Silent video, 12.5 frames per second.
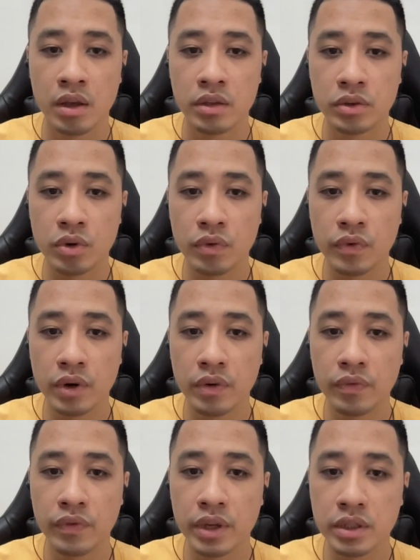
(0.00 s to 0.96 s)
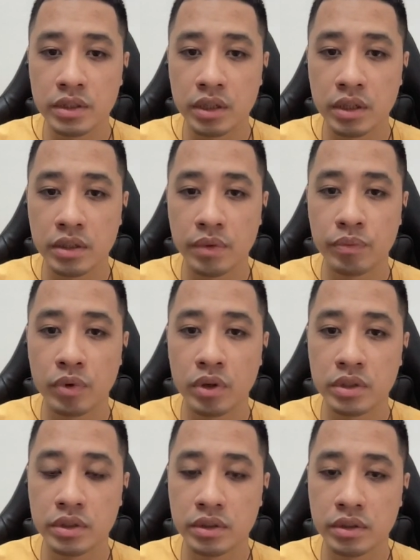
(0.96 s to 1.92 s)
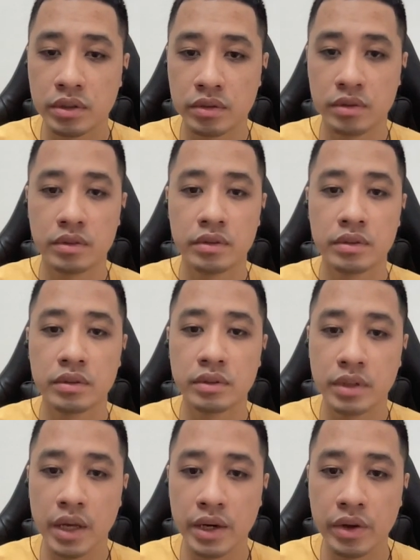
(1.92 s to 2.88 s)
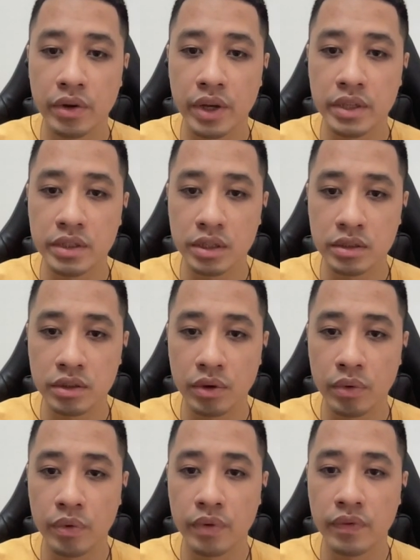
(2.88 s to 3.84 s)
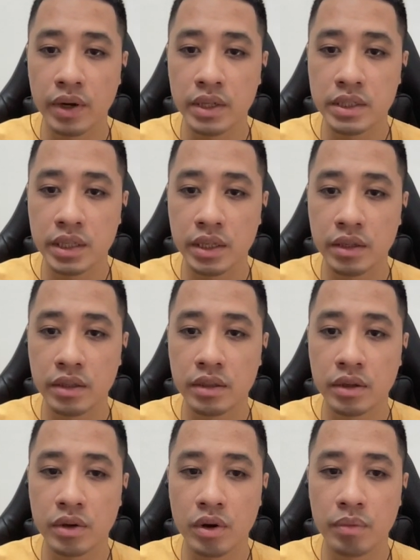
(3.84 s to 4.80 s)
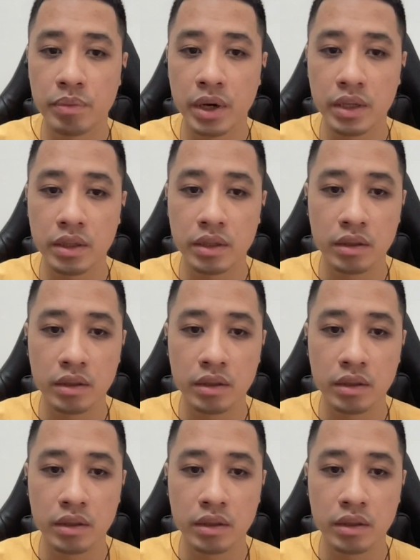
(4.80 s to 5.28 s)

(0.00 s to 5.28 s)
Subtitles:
The conference featured numerous delegations reflecting the complex